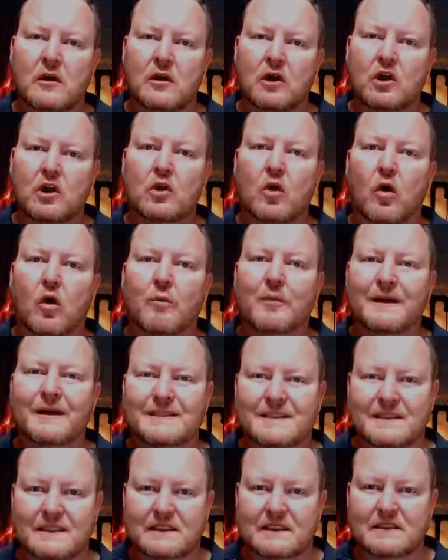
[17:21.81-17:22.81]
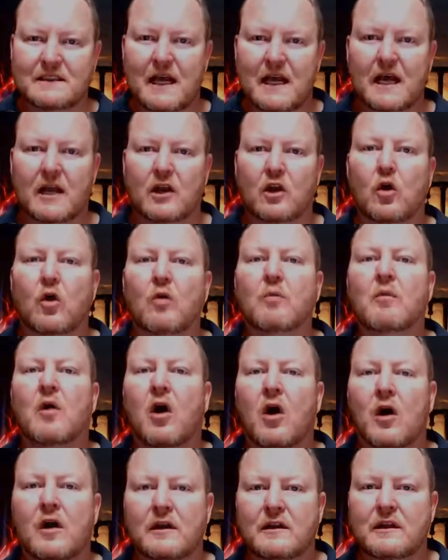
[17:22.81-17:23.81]
your business and your
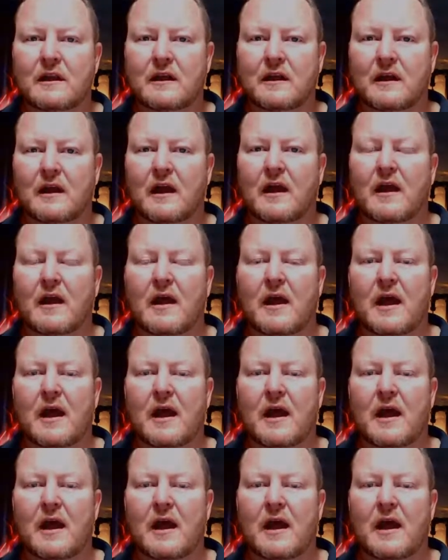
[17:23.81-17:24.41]
marketing